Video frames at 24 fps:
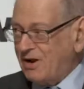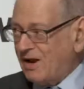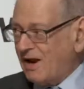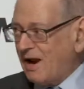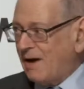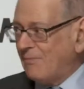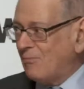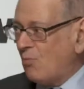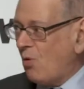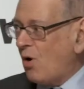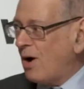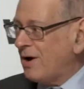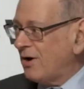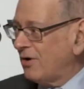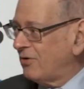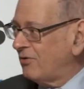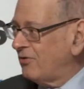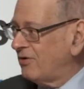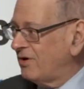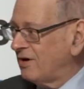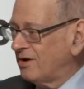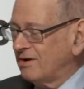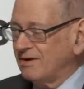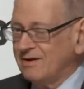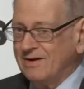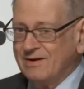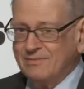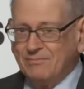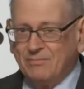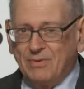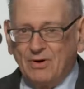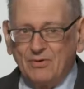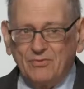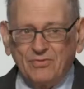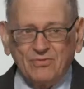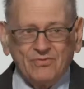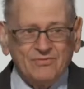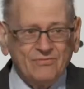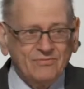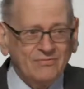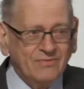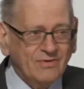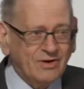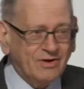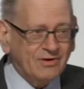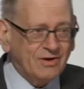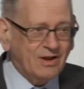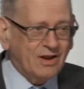And I'm wired both
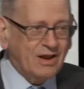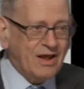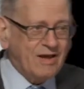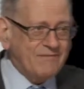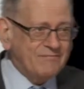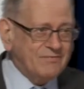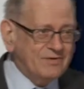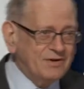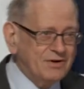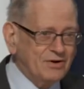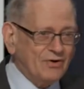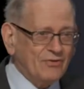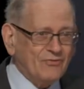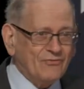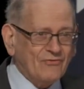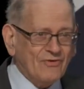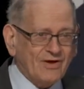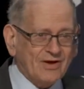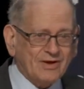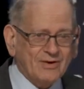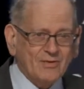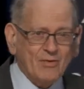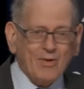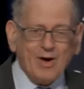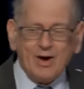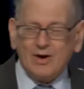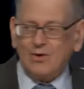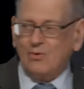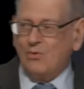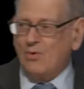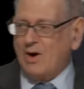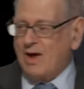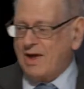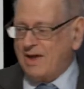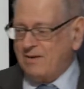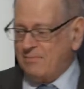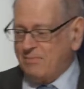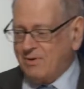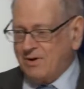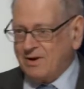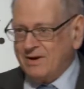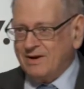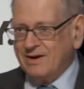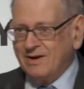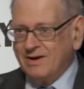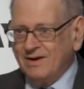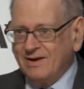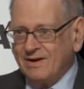on a lavalier so I can walk away, but
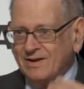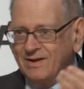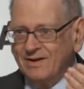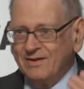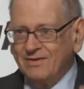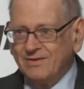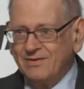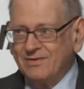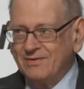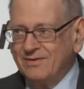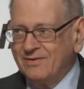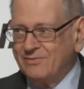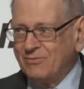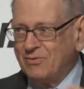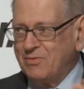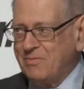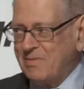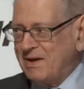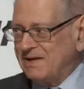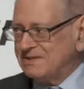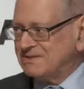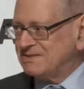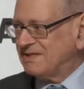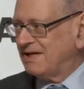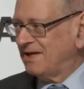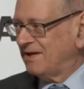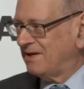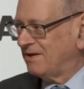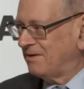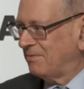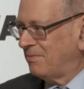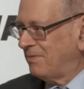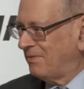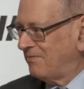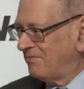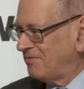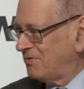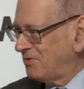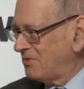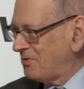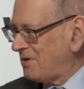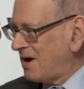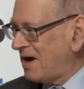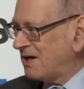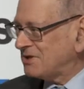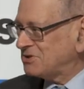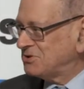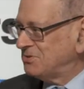we may see a little bit of
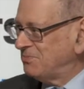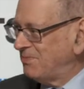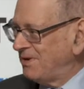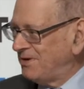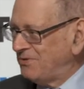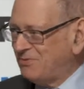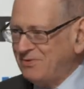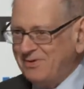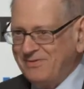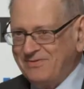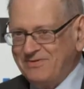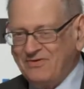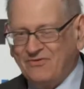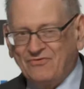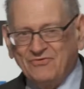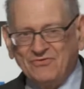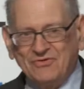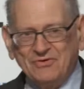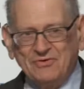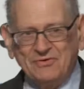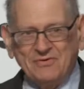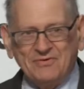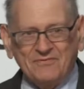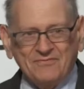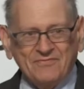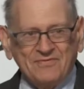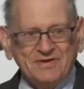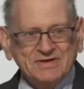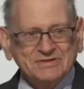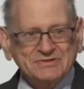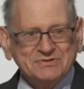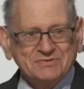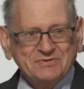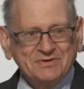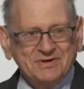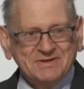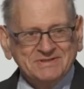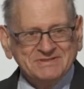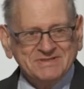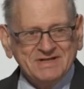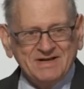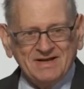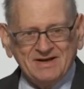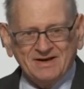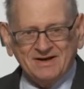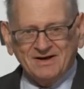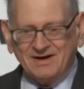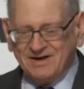interaction between these two if history is
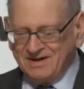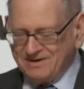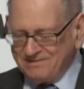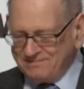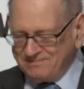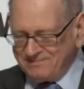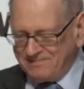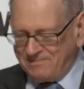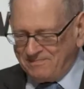any guide.